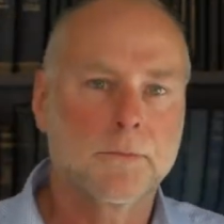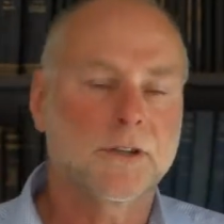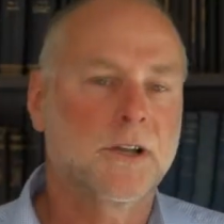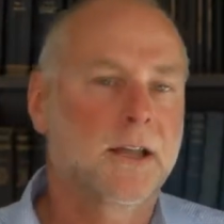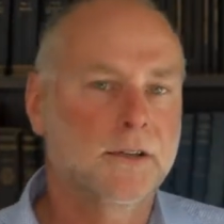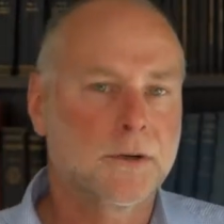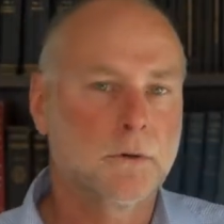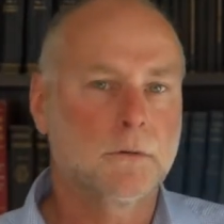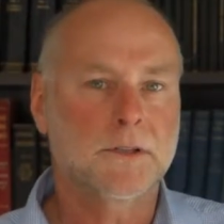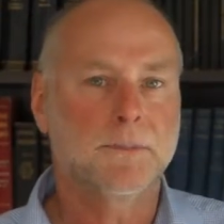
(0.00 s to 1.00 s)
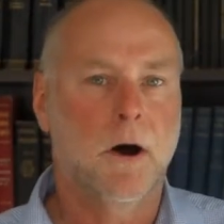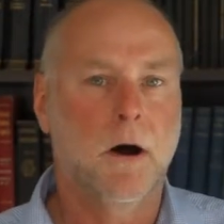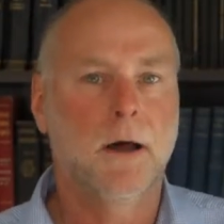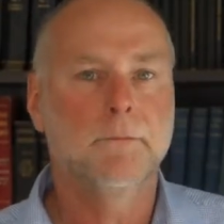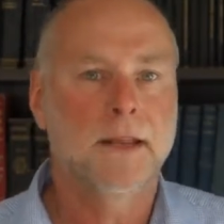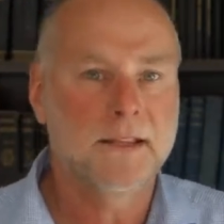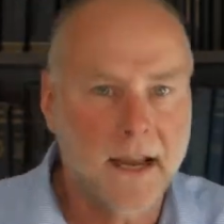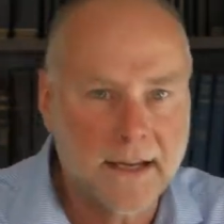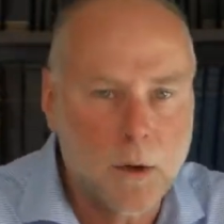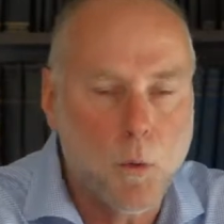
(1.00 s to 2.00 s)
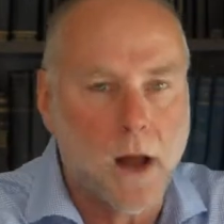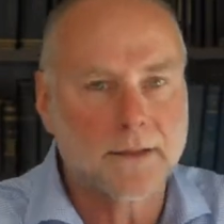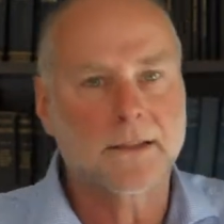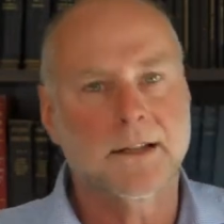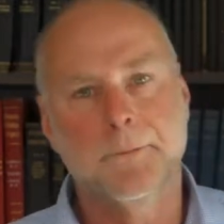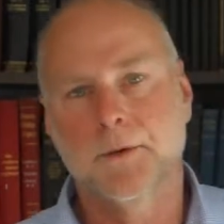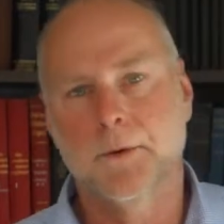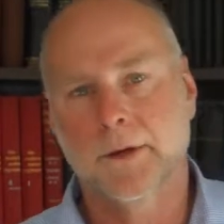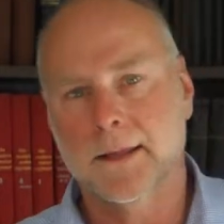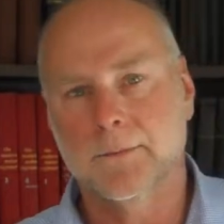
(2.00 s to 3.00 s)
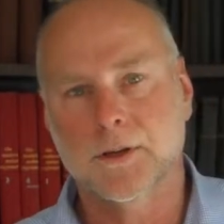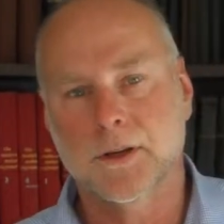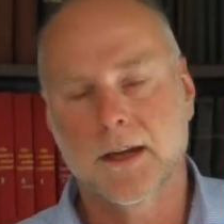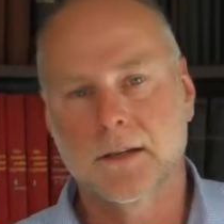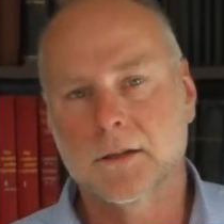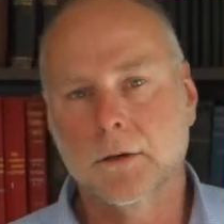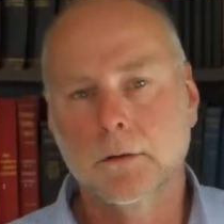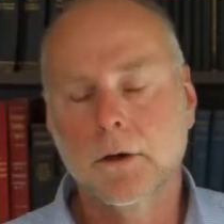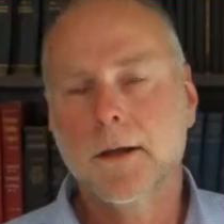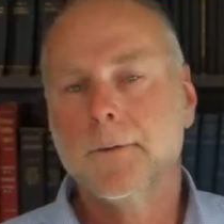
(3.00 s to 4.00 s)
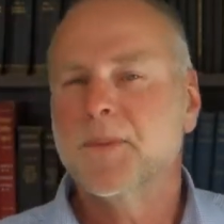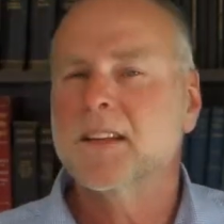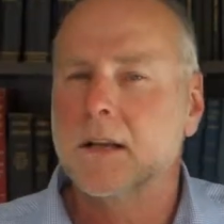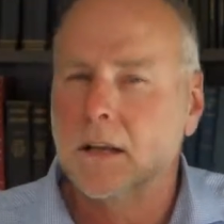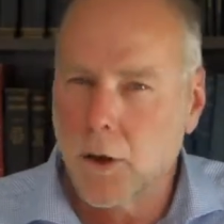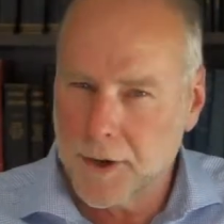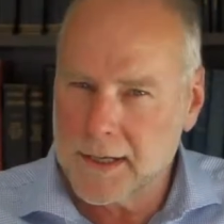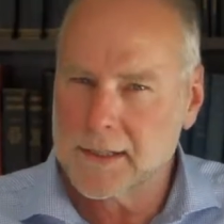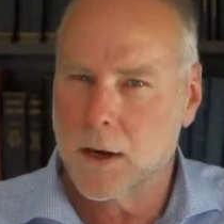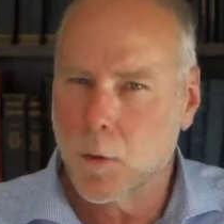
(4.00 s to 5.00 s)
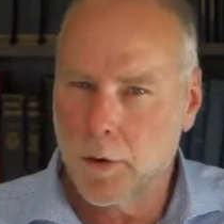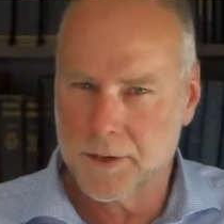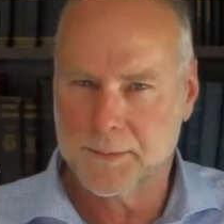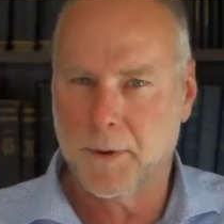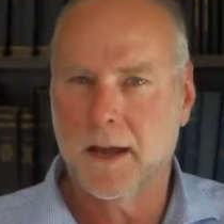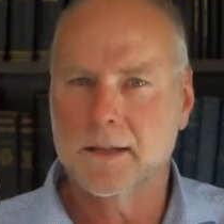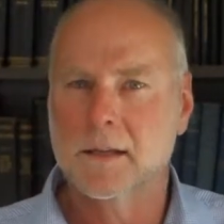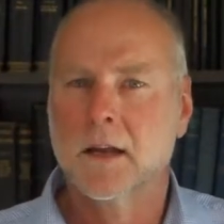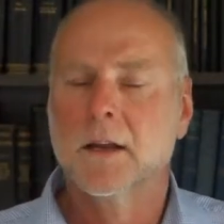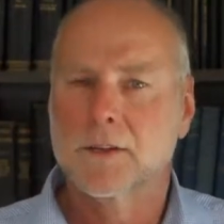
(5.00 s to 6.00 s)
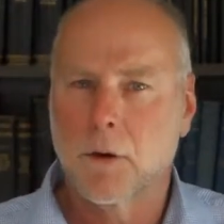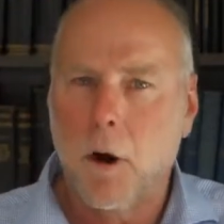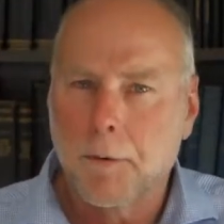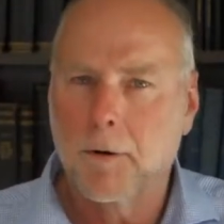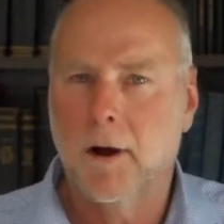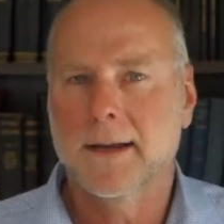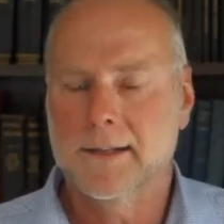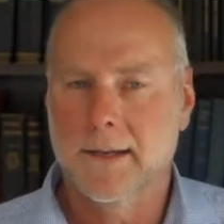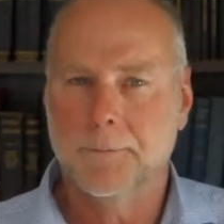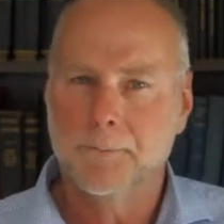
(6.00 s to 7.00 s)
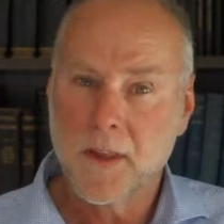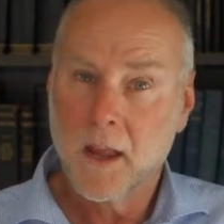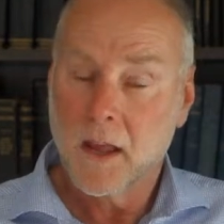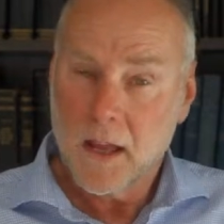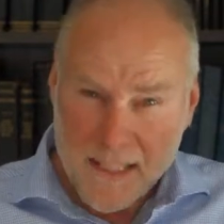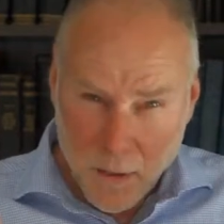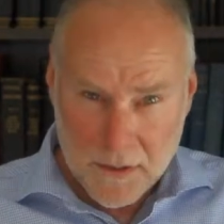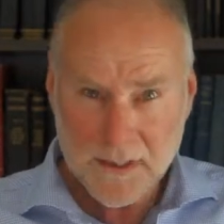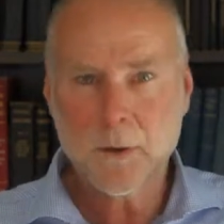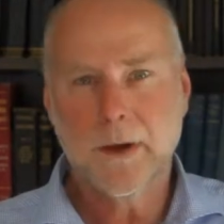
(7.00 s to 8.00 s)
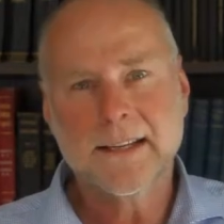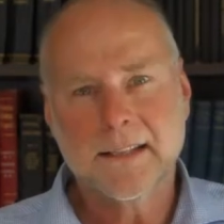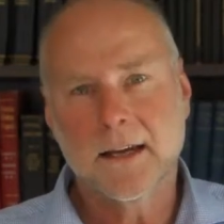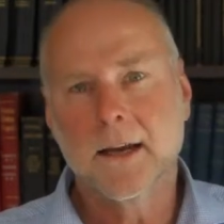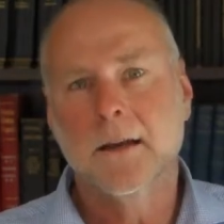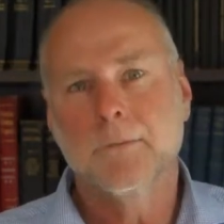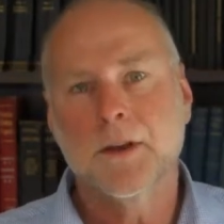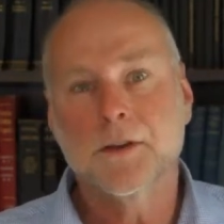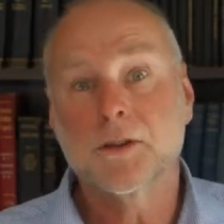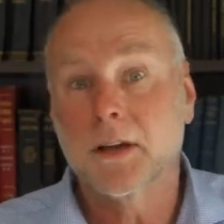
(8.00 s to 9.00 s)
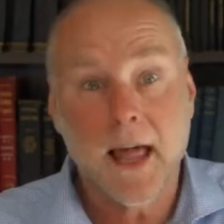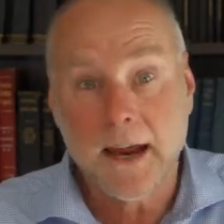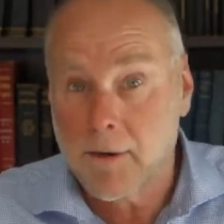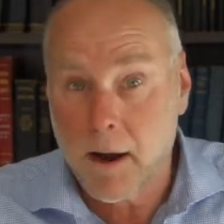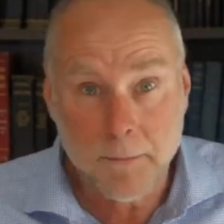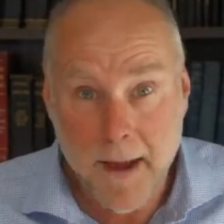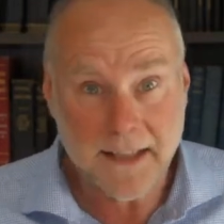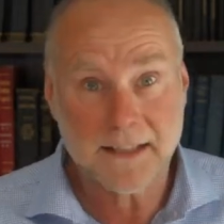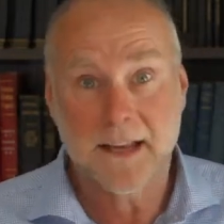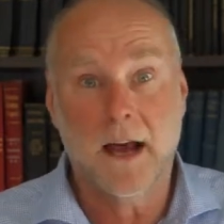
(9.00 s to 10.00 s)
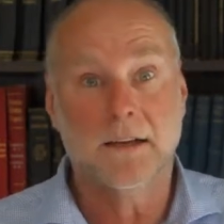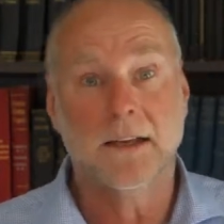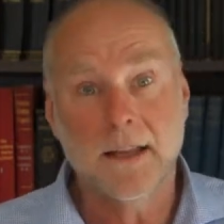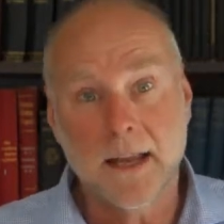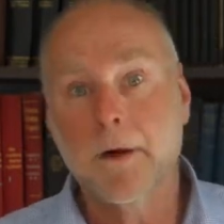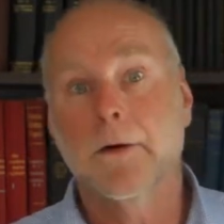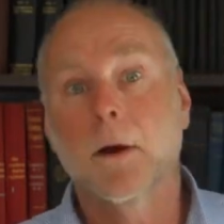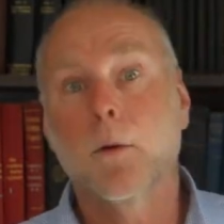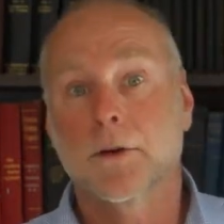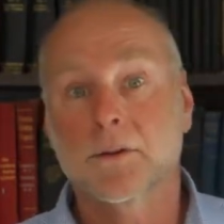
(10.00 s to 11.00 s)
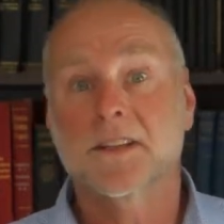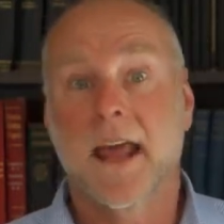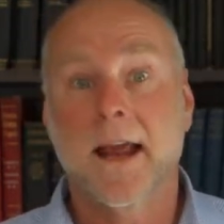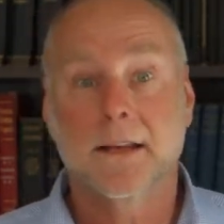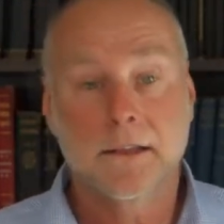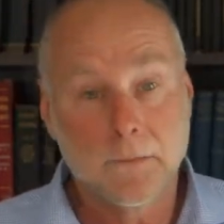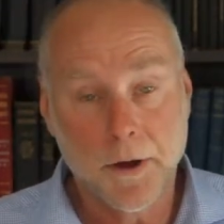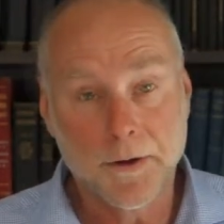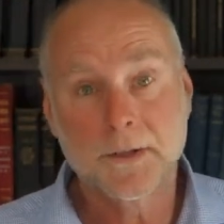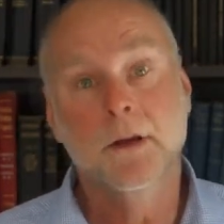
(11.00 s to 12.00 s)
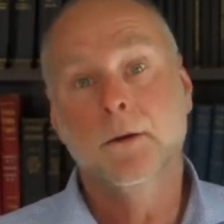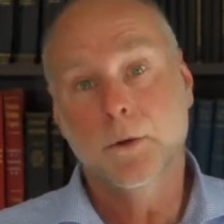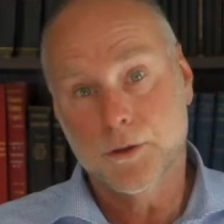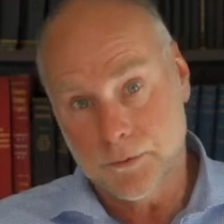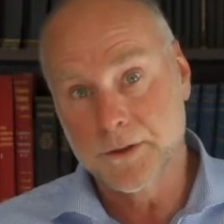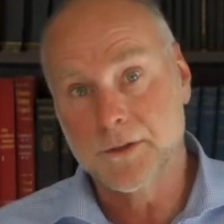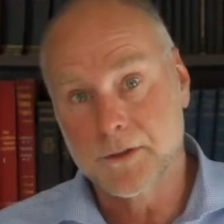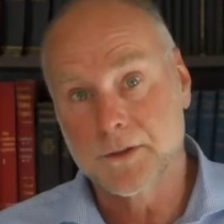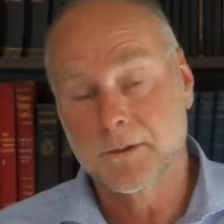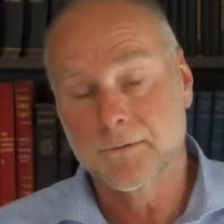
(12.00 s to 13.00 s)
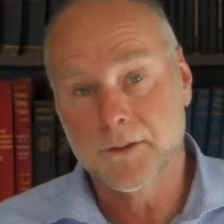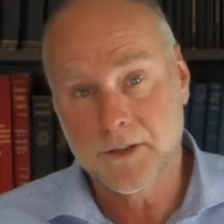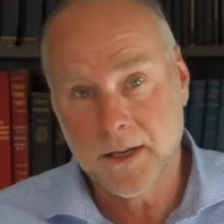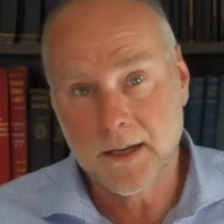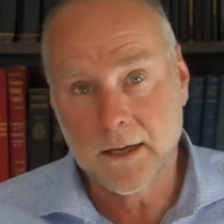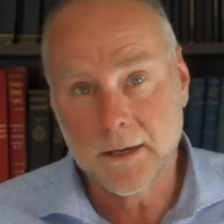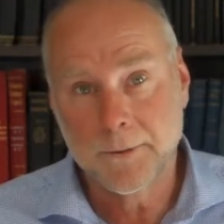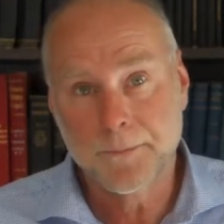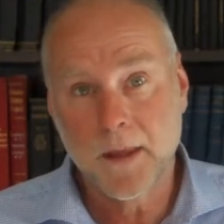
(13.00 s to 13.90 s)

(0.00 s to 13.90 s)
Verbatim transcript: the machine tool that's behind me, taking one step to another machine tool, it's a lot easier workspace to operate in. It's also easier because you can lay rubber mats out in the area where you're standing the most, which reduces your fatigue.